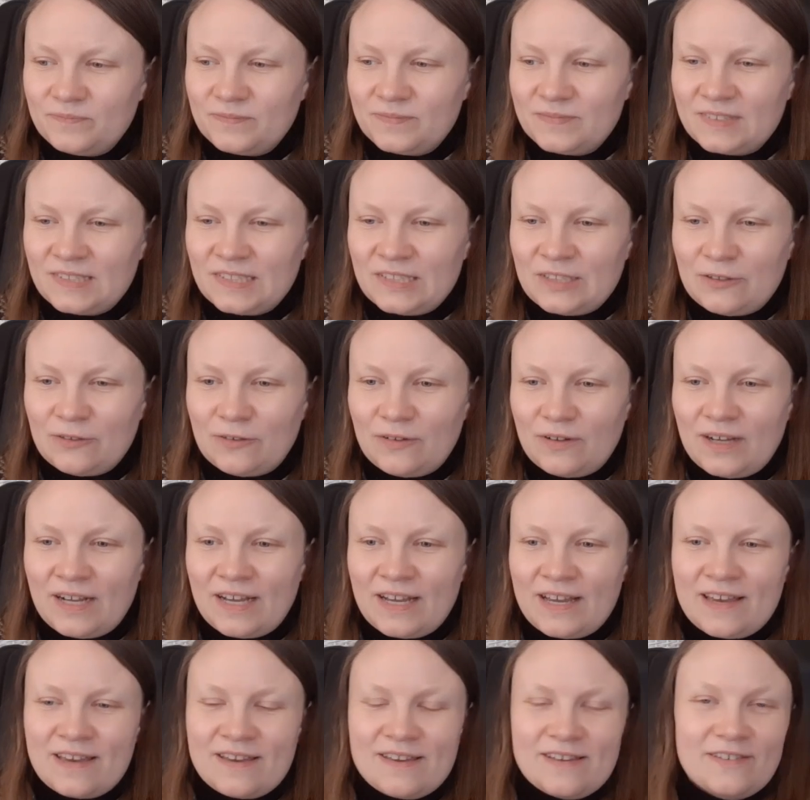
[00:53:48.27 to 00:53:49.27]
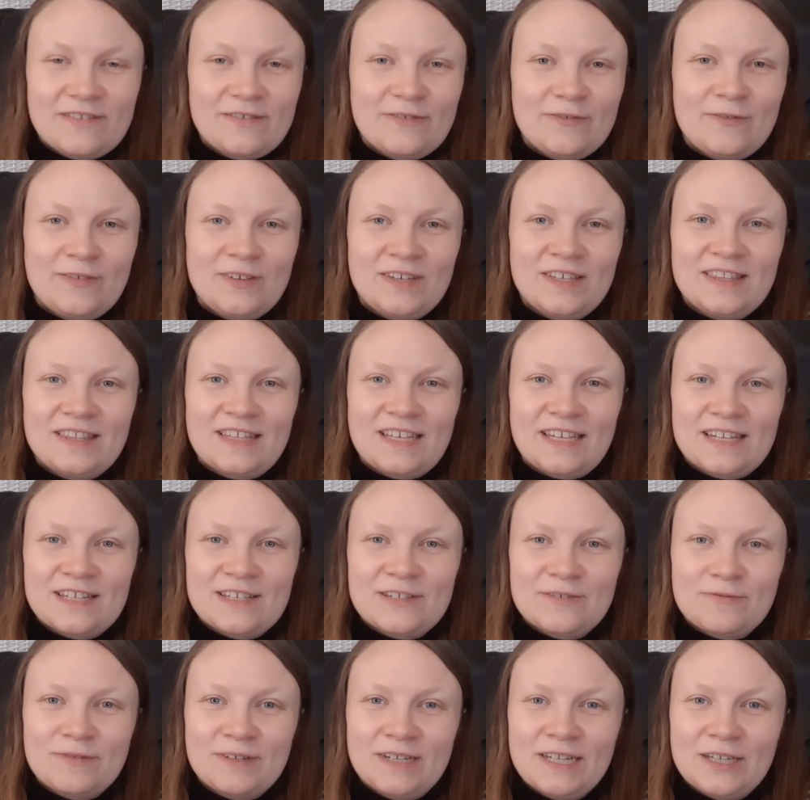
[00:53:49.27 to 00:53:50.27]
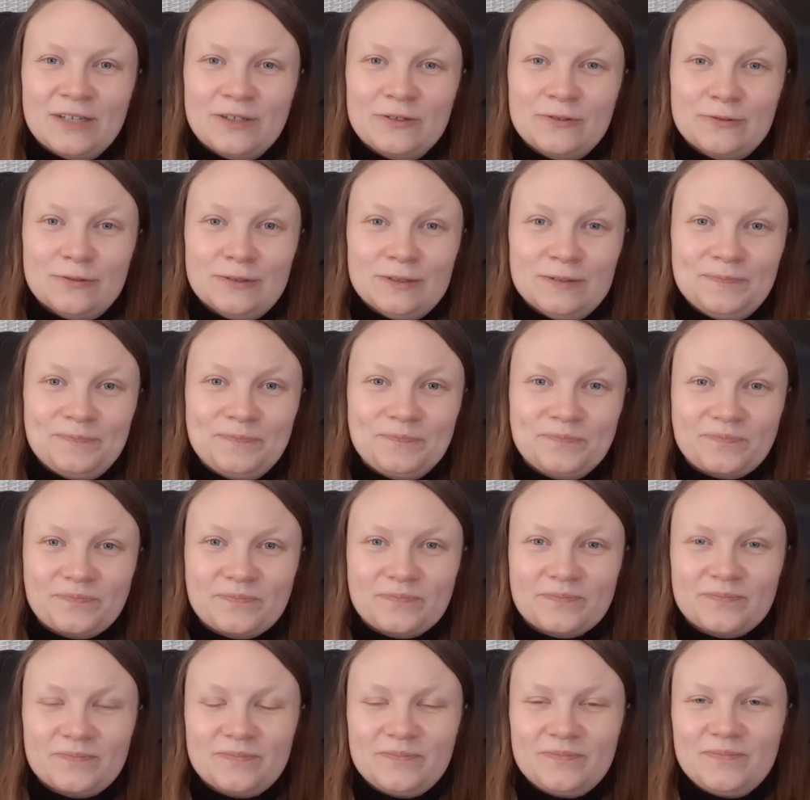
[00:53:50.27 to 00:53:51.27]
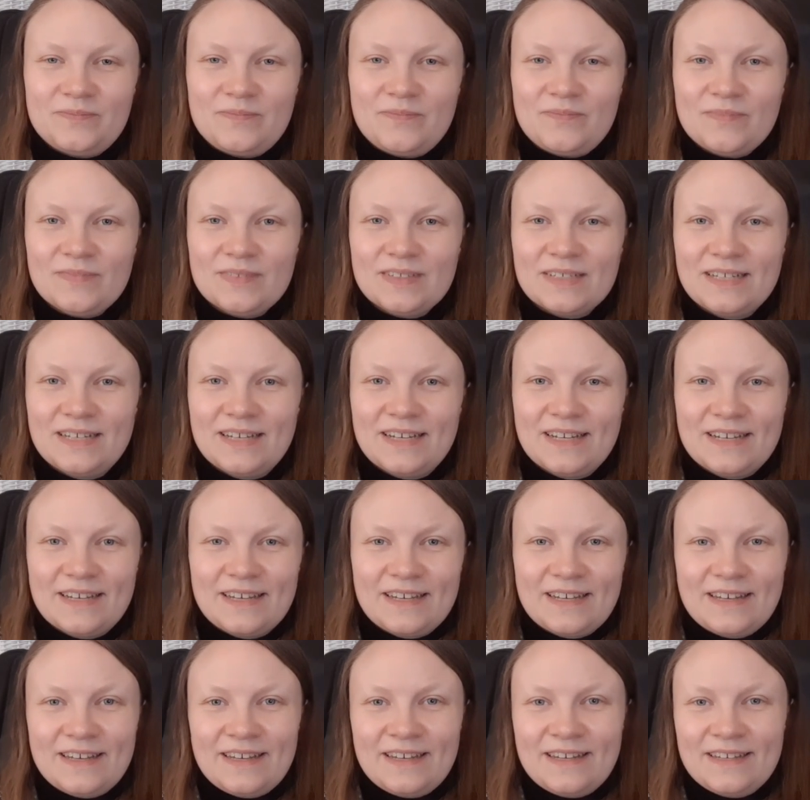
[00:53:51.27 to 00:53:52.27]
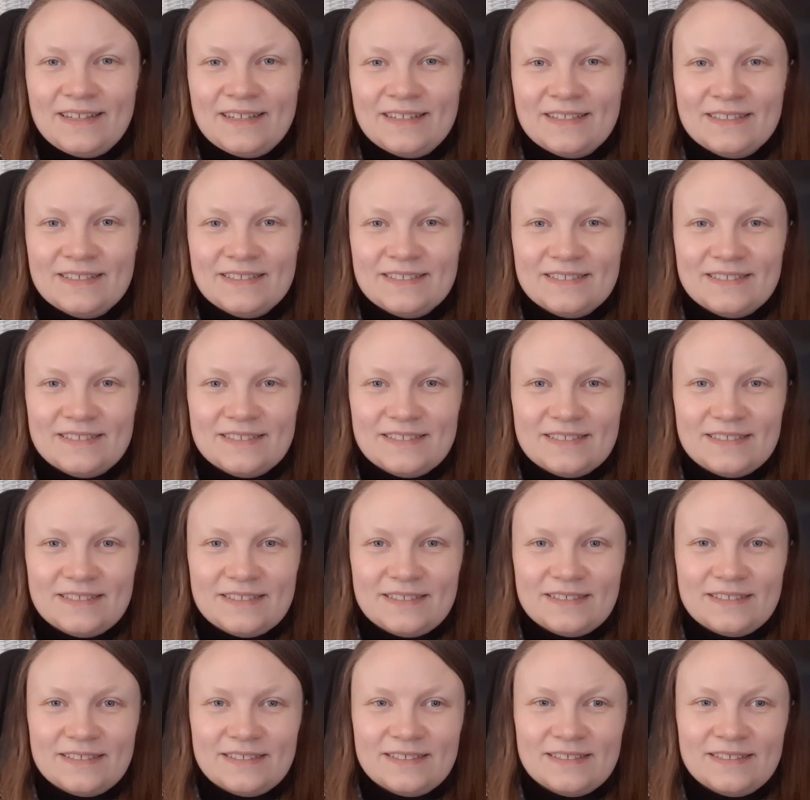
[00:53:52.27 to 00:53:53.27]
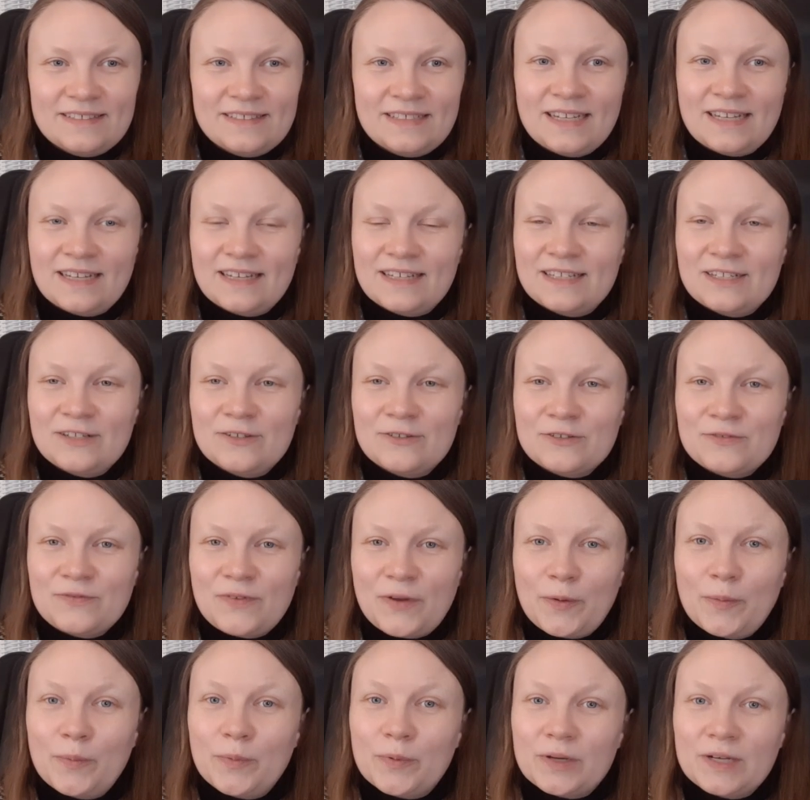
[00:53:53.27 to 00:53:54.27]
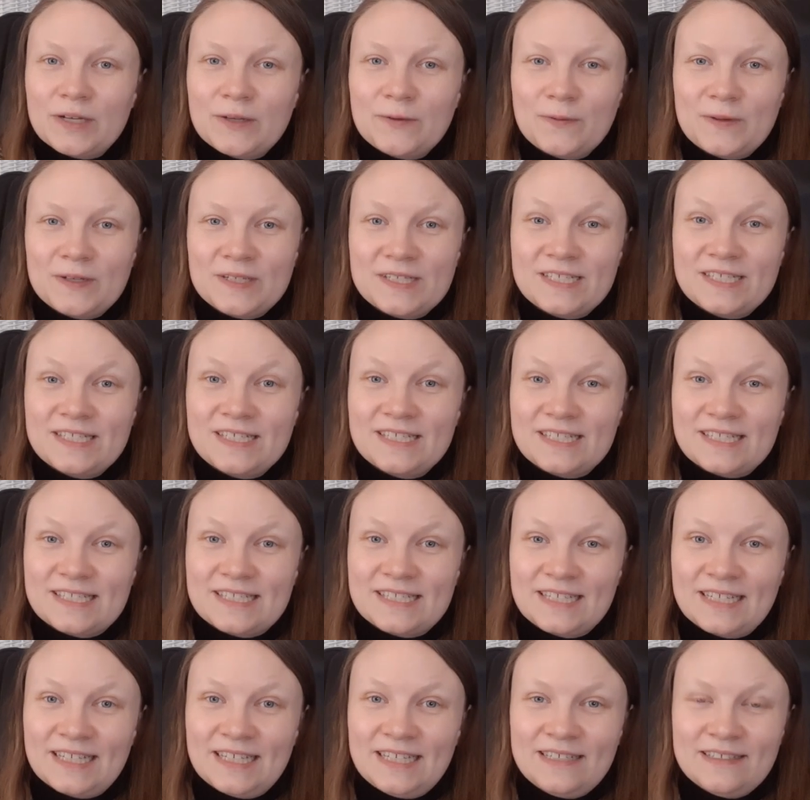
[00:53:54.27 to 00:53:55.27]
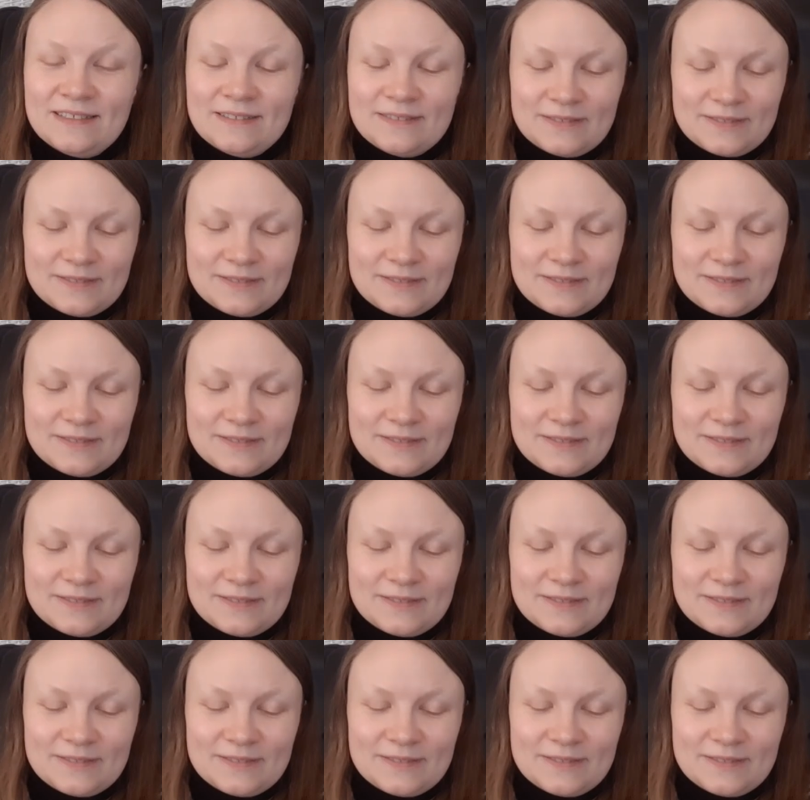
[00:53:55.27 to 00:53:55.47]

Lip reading: So I think that is really cool. And yeah, it looks very pretty when she is knitting.